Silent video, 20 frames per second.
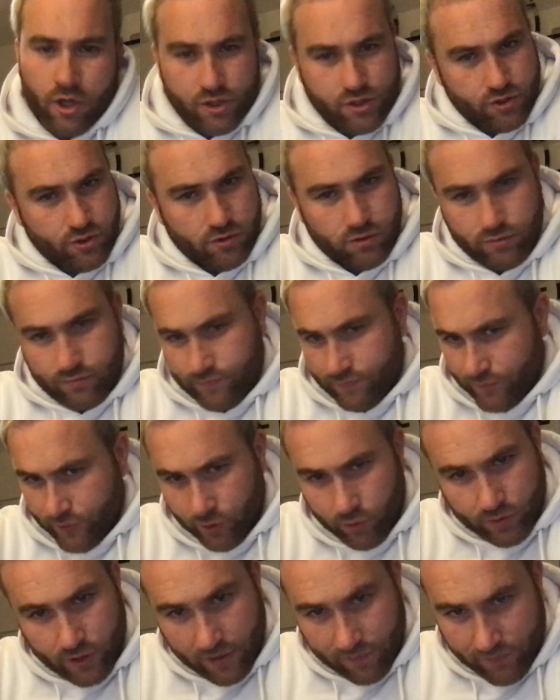So
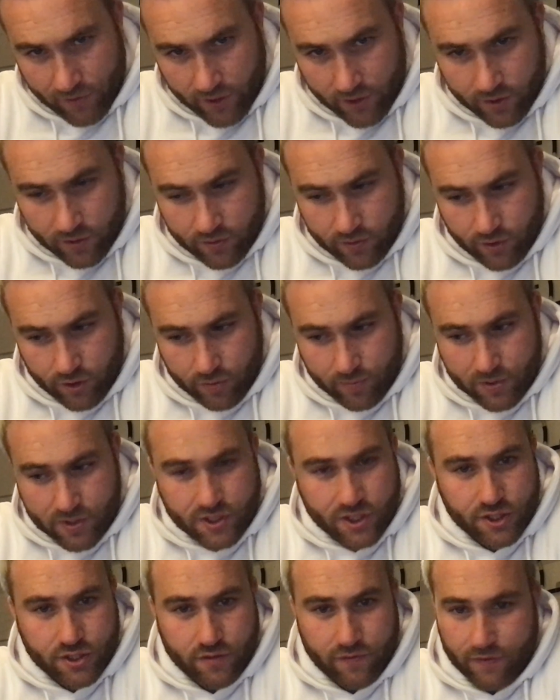they'll give you your
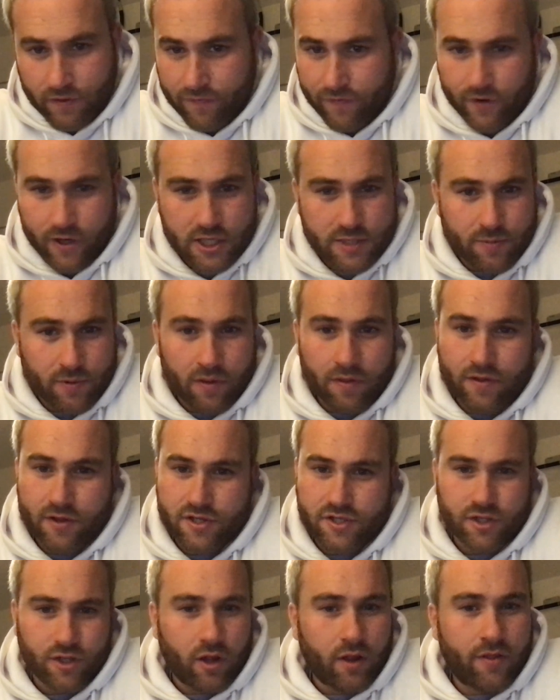procedure for the first month
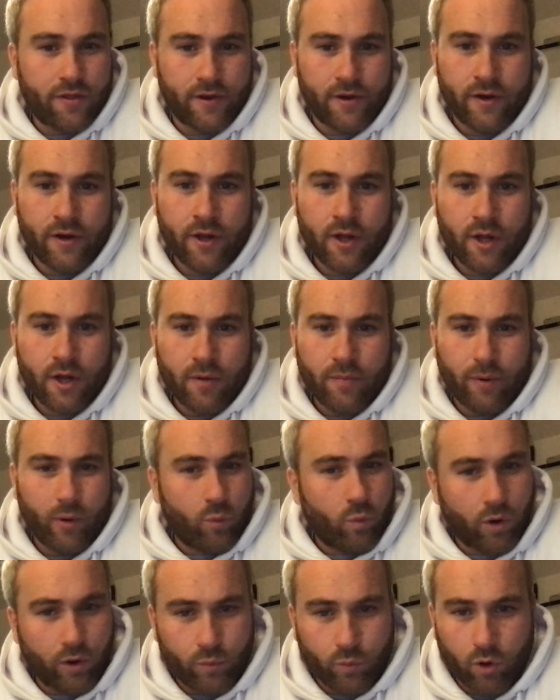is nothing
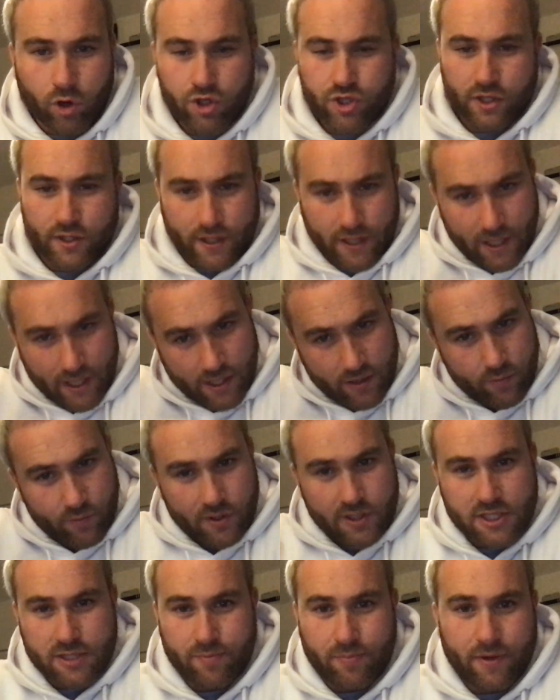but 1 wash a day
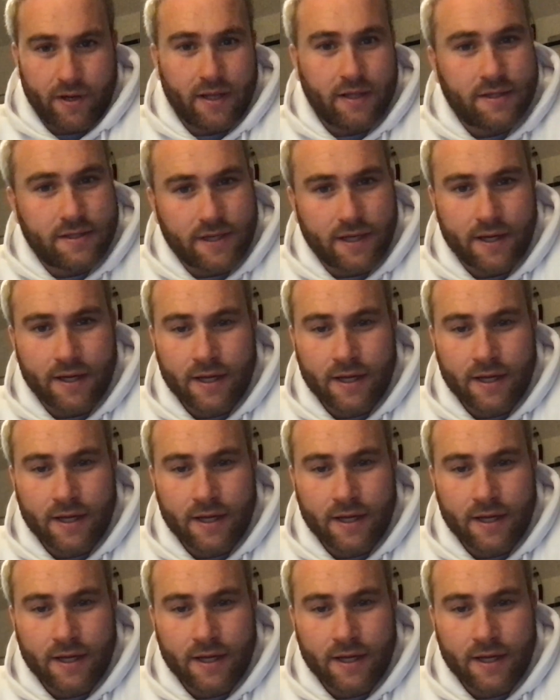with a spray into